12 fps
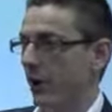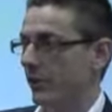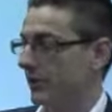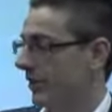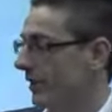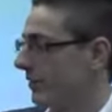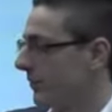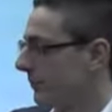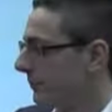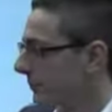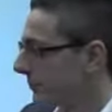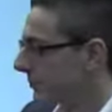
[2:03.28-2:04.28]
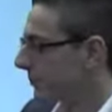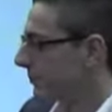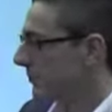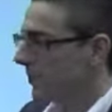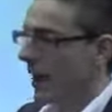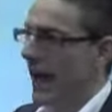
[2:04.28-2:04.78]
overseas,
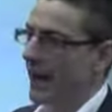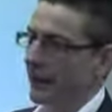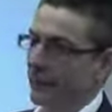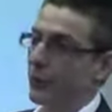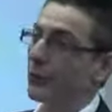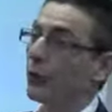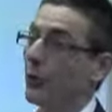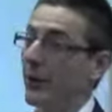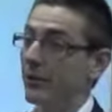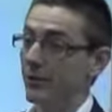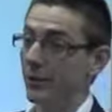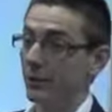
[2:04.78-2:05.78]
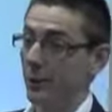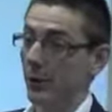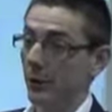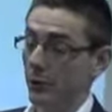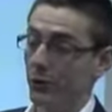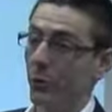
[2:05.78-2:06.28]
and a funeral benefit as
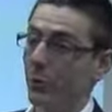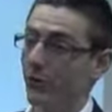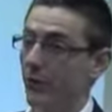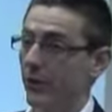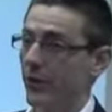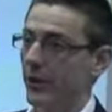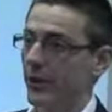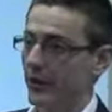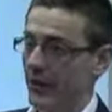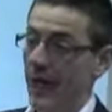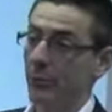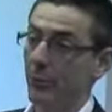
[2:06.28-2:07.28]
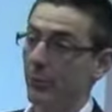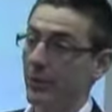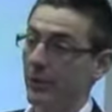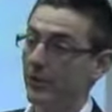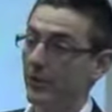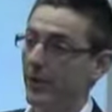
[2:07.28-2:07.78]
well on top of the capital
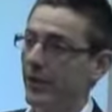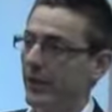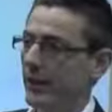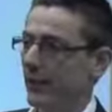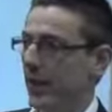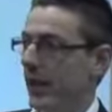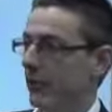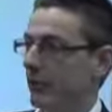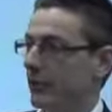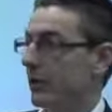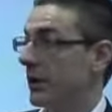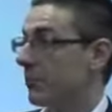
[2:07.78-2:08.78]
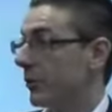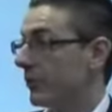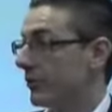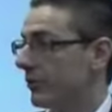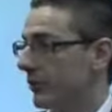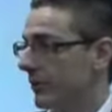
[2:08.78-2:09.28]
benefit to
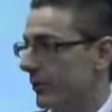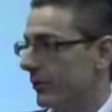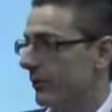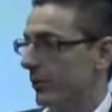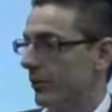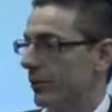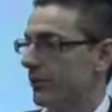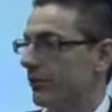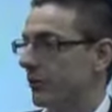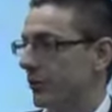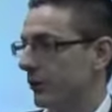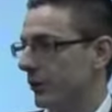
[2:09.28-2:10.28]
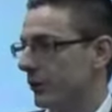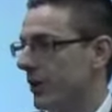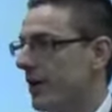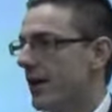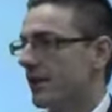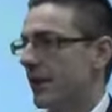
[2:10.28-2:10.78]
reimburse you for cost of funerals.
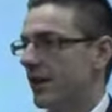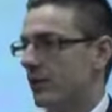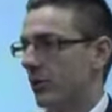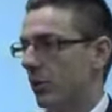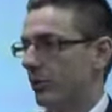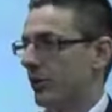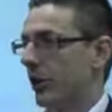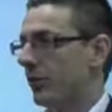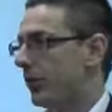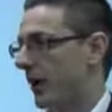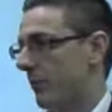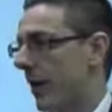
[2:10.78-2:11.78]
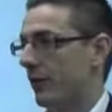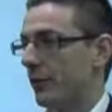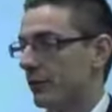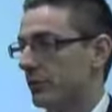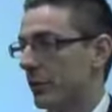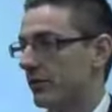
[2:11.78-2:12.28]
There's also other
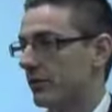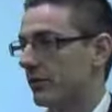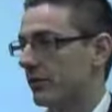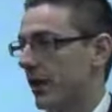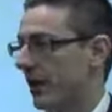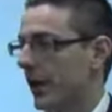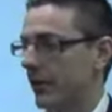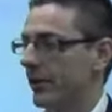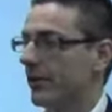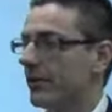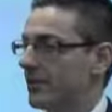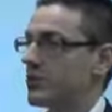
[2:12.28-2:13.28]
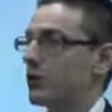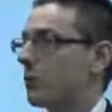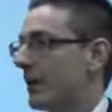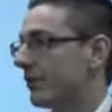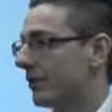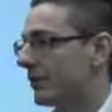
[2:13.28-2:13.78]
expenses, other additional
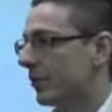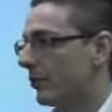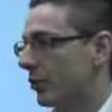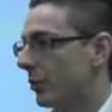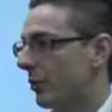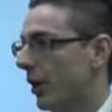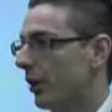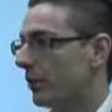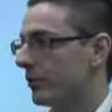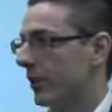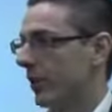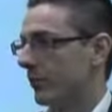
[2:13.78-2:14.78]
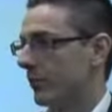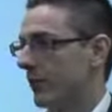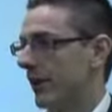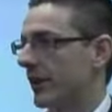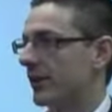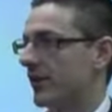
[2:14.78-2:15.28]
benefits on top of those
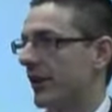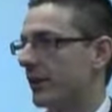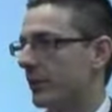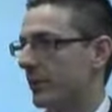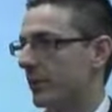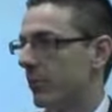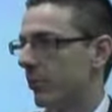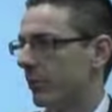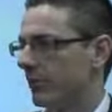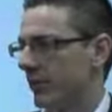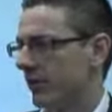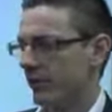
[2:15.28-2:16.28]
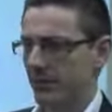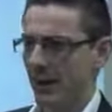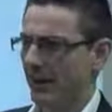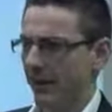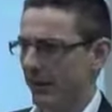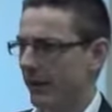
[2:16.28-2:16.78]
that are contained within the policy. There's
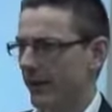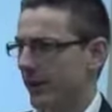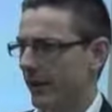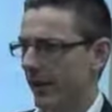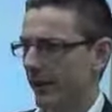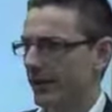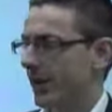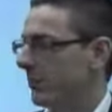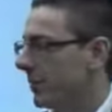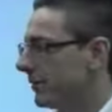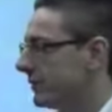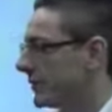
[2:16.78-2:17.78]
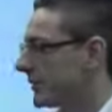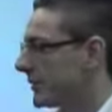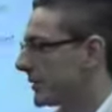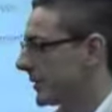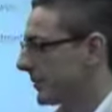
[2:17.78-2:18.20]
about another 10 benefits.